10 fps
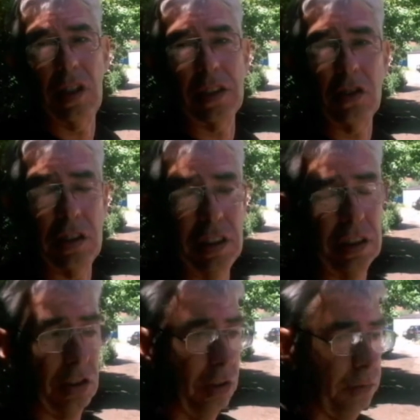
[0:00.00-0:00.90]

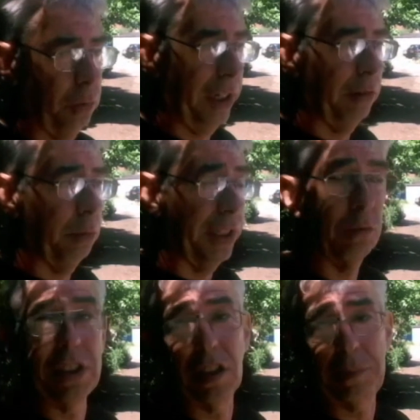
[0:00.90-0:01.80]
diagnostic software, and
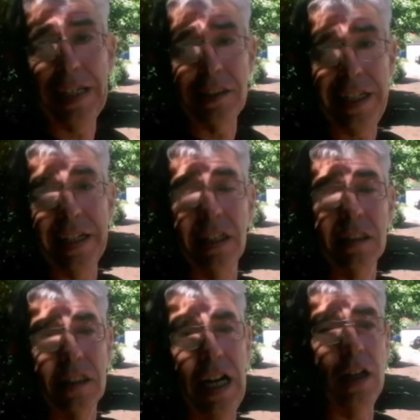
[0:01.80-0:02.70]
we got about
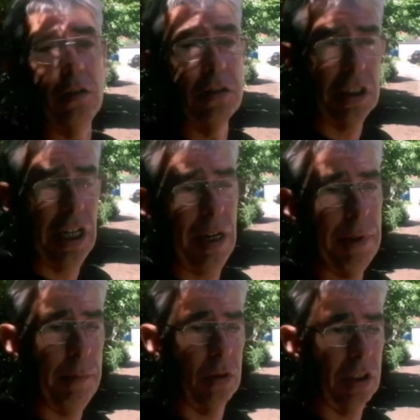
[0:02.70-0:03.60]
10 codes come
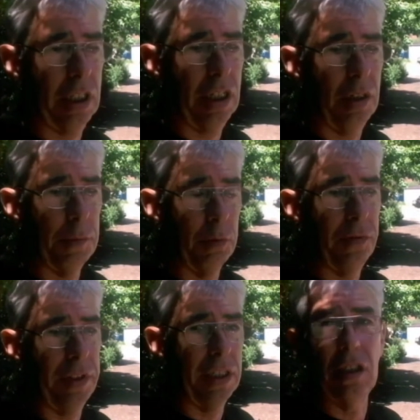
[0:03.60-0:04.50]
up on the car, but we
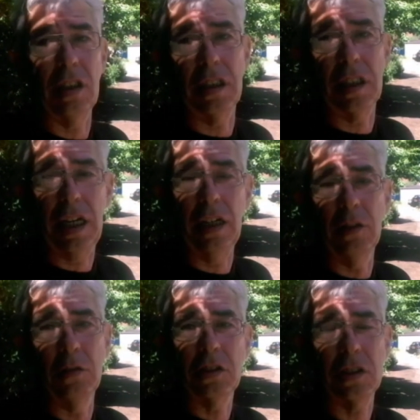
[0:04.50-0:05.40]
think a lot of the
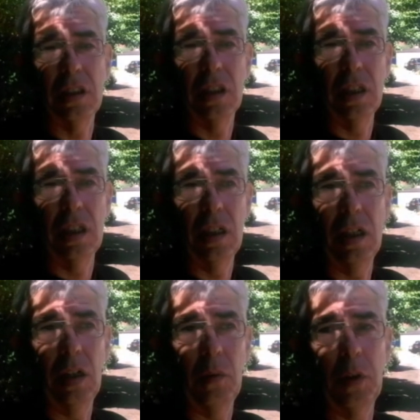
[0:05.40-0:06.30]
codes
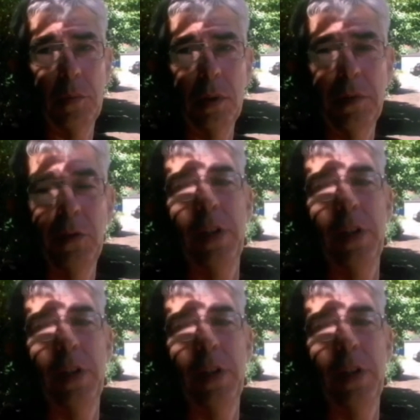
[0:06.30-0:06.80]
were probably